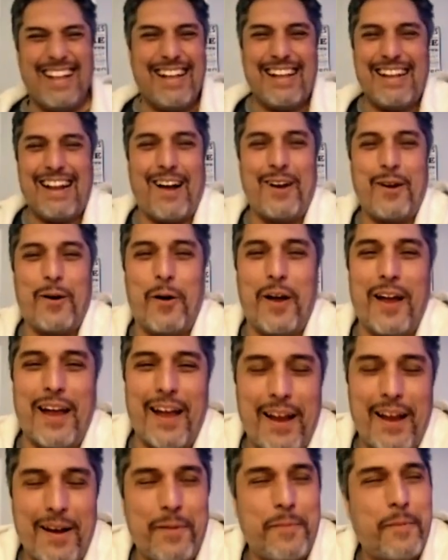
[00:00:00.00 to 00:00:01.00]
I know,
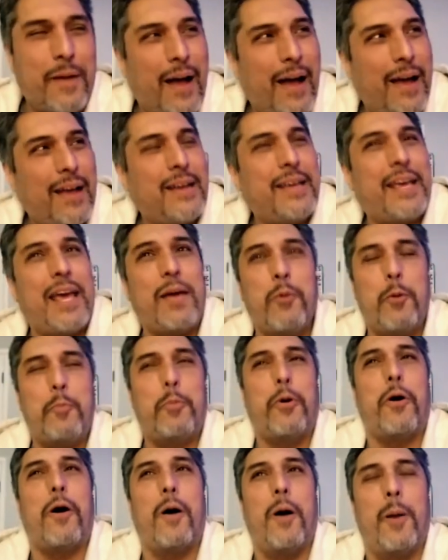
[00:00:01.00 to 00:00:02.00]
and I came
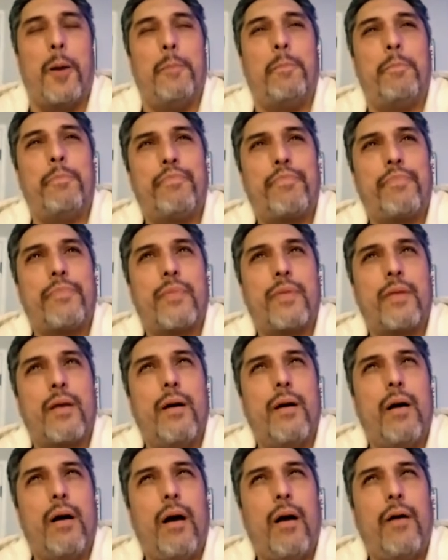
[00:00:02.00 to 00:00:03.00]
upon,
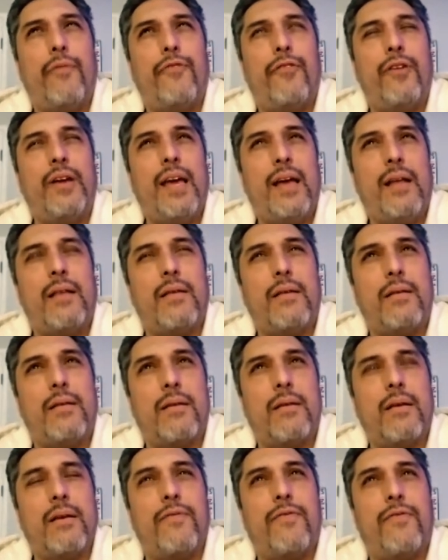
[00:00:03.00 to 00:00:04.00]
I forget
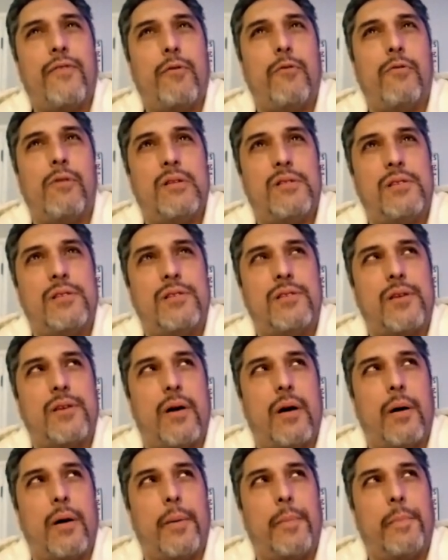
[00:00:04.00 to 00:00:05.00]
if it was
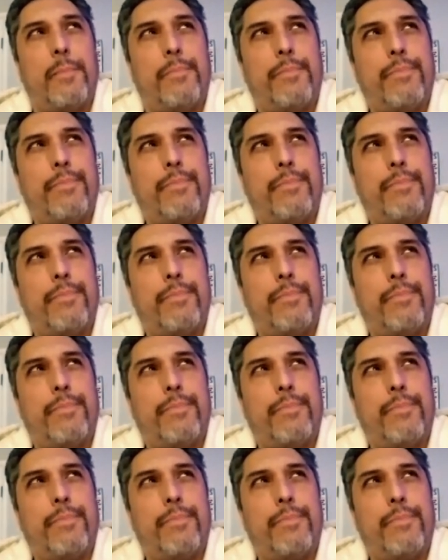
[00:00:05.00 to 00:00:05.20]
on